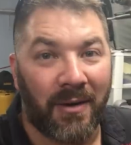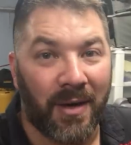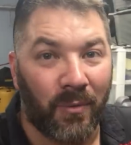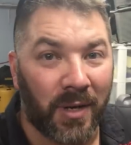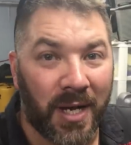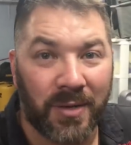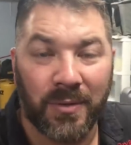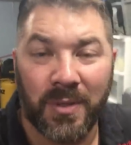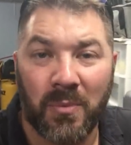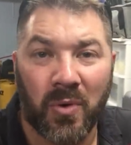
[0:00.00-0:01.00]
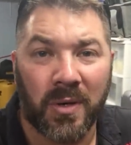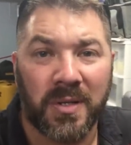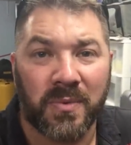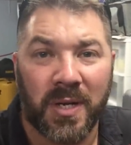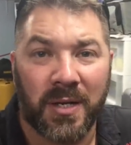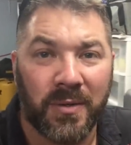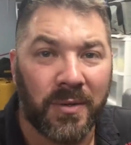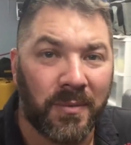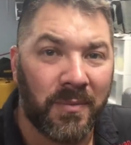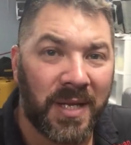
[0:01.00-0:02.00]
What I do in the mornings, what I
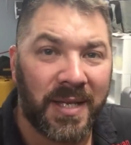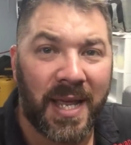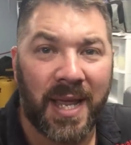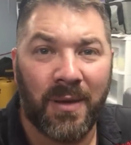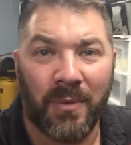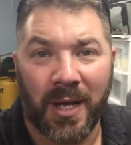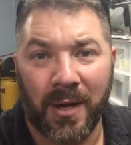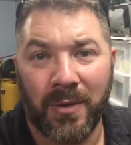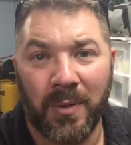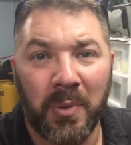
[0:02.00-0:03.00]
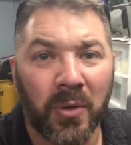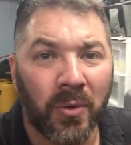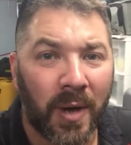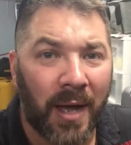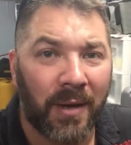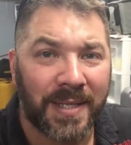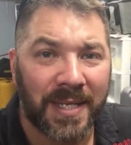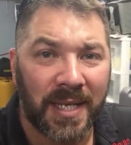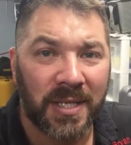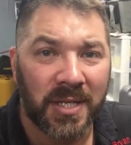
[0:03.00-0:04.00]
do in midday, when I go to the pool, how I
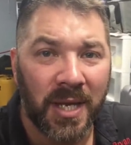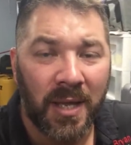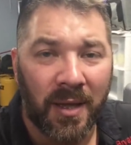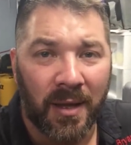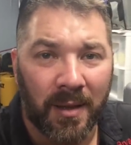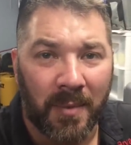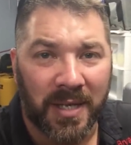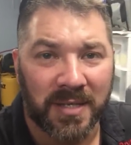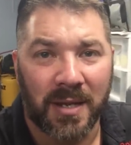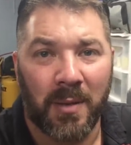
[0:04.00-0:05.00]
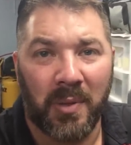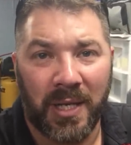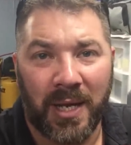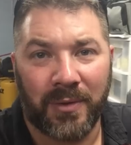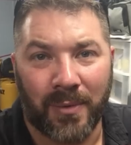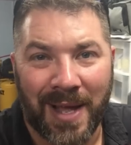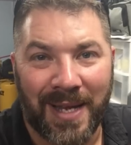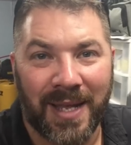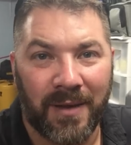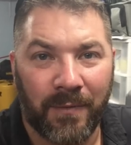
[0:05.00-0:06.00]
teach. I just got to plan out the
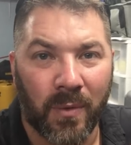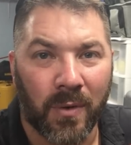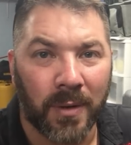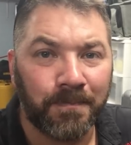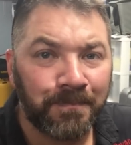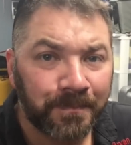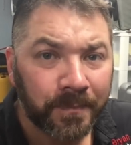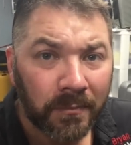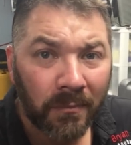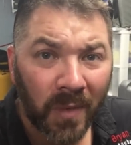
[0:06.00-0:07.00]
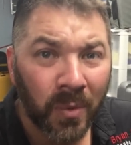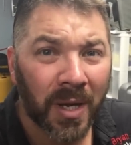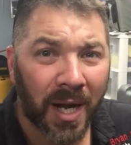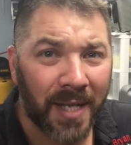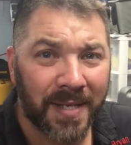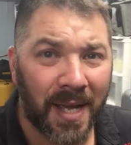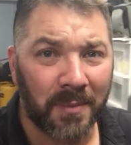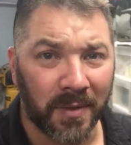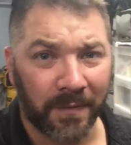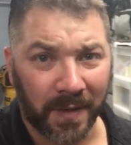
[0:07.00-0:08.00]
right day for it when I got
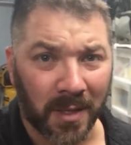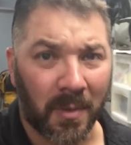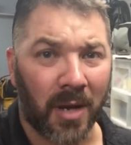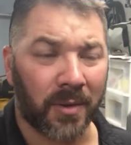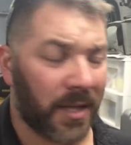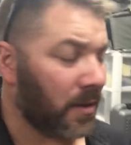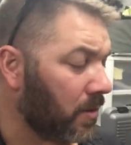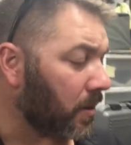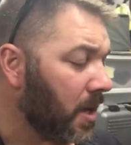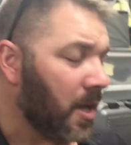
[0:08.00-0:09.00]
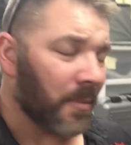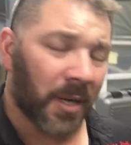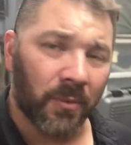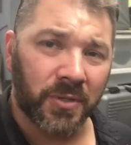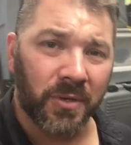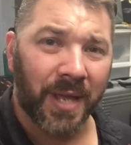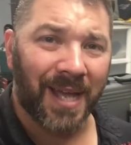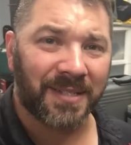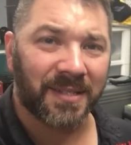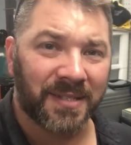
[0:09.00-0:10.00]
time to film all day long. But I want you
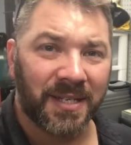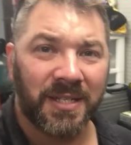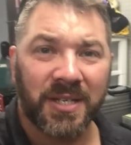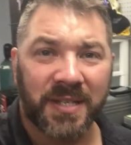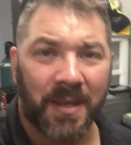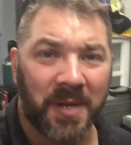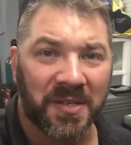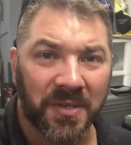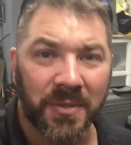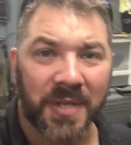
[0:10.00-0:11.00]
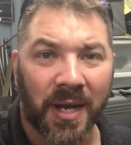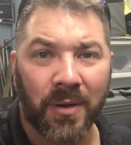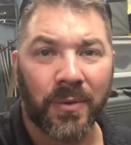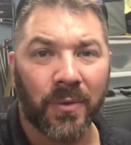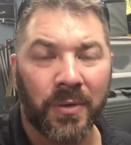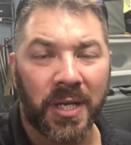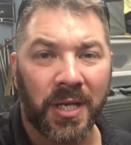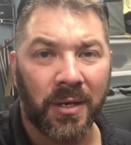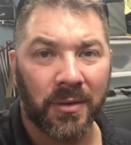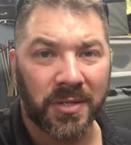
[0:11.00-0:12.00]
guys to see just how many suits I go through in a
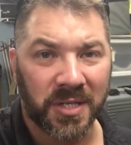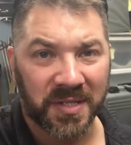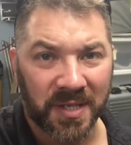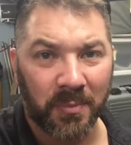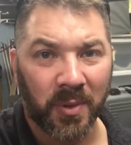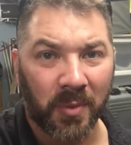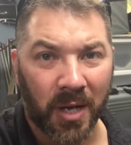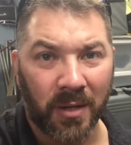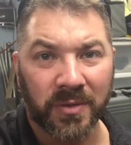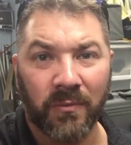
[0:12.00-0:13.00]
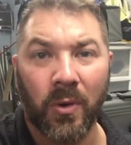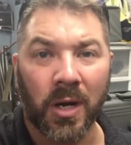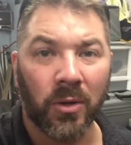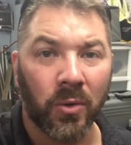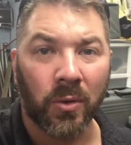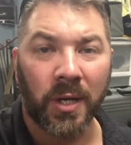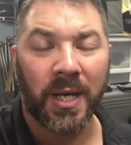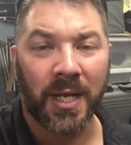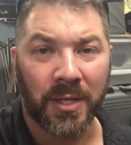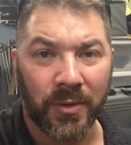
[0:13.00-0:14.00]
year just simply because of what
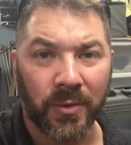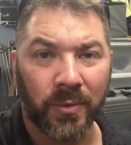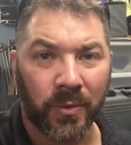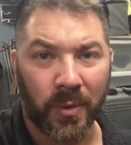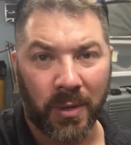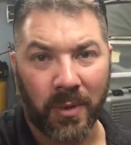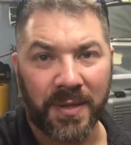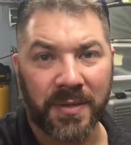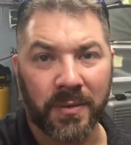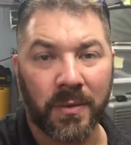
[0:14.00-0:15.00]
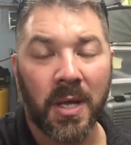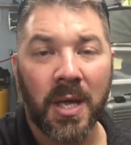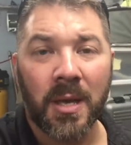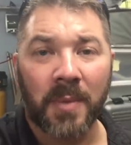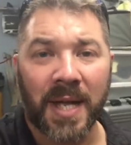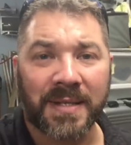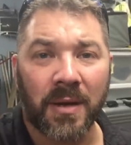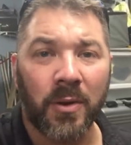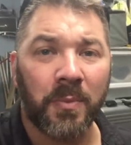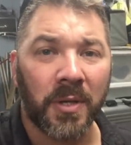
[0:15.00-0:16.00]
chlorine can do to a wetsuit. But guys,
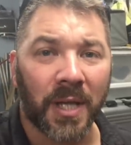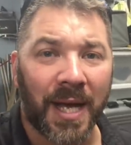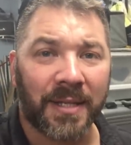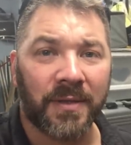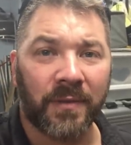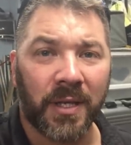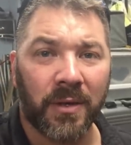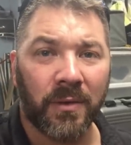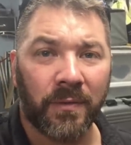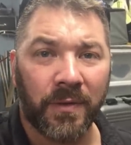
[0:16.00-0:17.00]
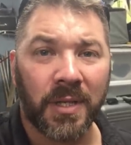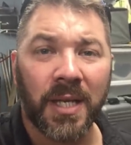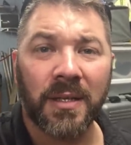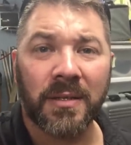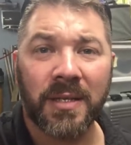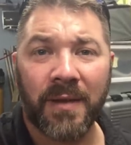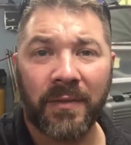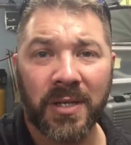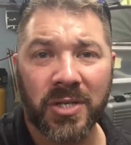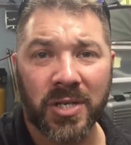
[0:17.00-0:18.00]
I hope you liked this video. If you did,
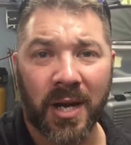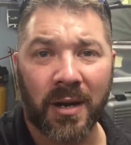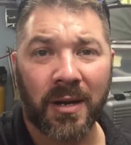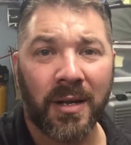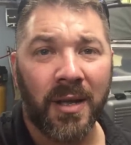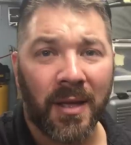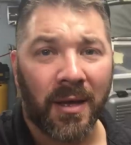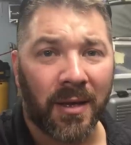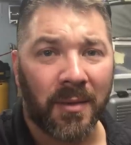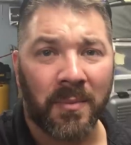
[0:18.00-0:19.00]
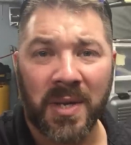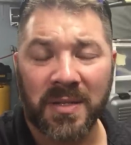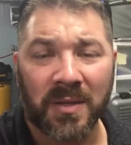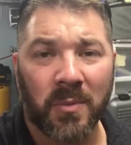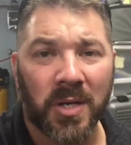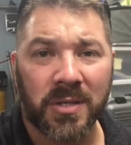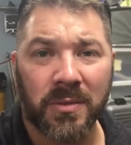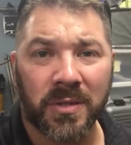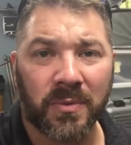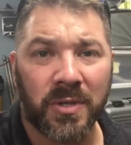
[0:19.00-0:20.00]
definitely share it. It means so much
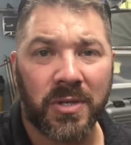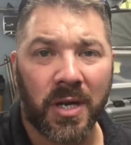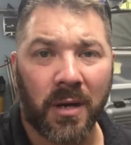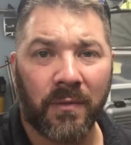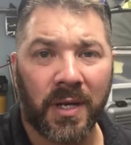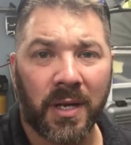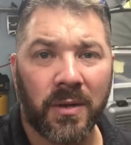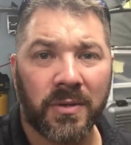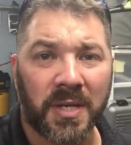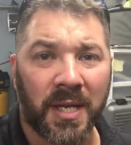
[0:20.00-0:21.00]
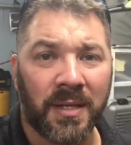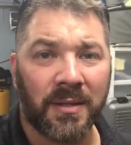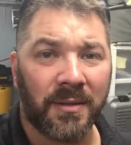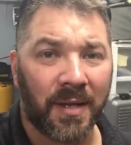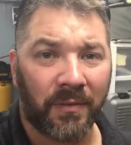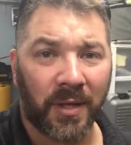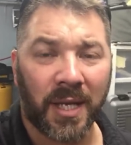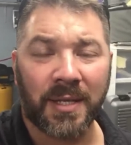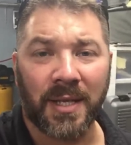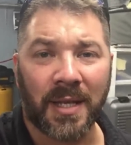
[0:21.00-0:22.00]
to us when you share our videos, and definitely
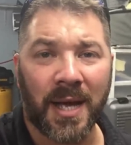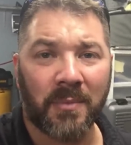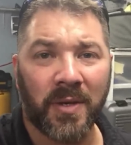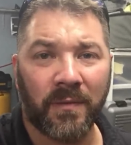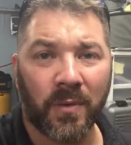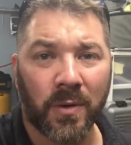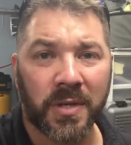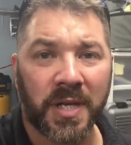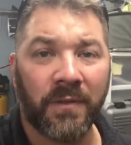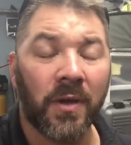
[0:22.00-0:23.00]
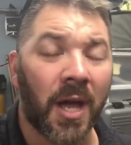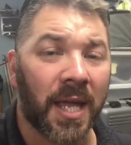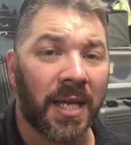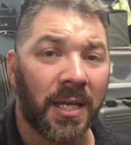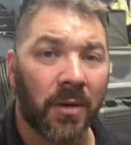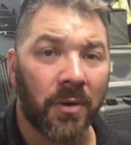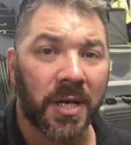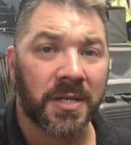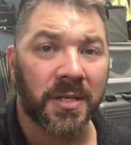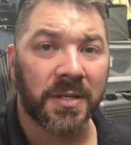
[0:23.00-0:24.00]
hit that like button for us. If you got any
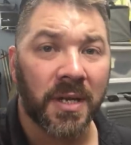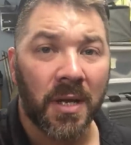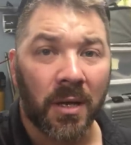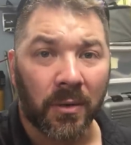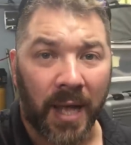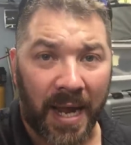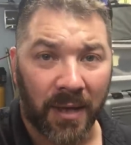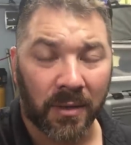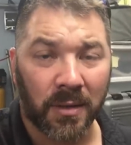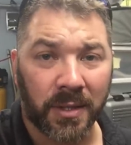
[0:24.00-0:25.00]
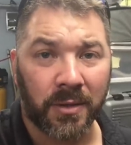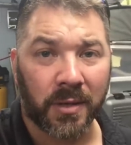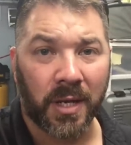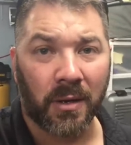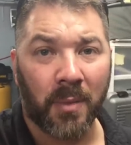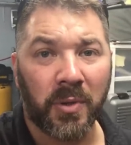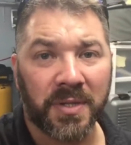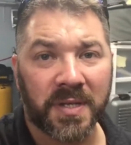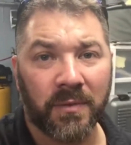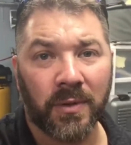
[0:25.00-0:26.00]
questions on how to clean your gear, I'll
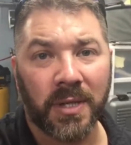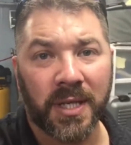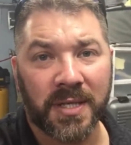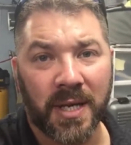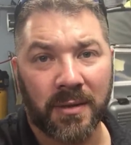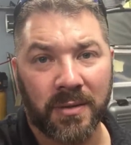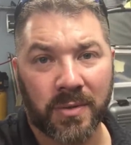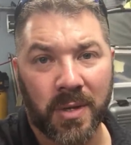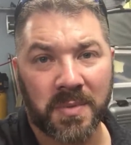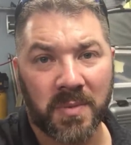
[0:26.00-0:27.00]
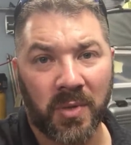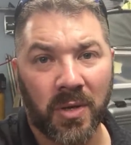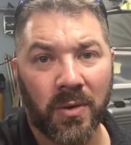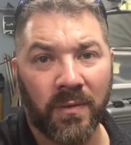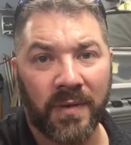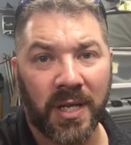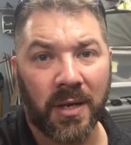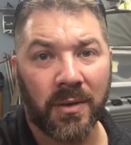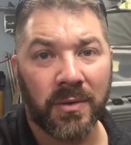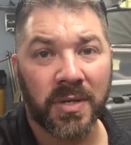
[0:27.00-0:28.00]
put several links down in the description below on
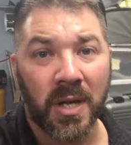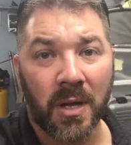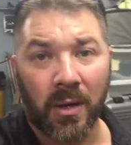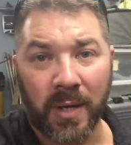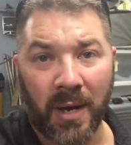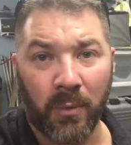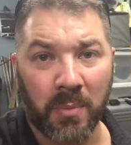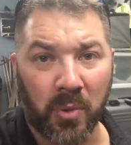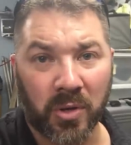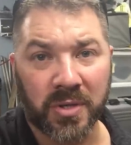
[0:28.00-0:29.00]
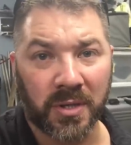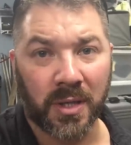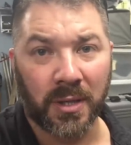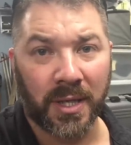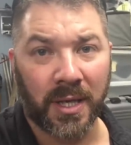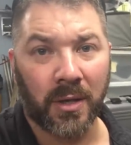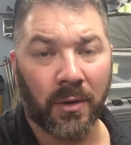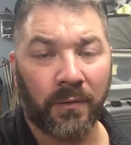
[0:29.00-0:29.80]
videos on how we personally clean gear.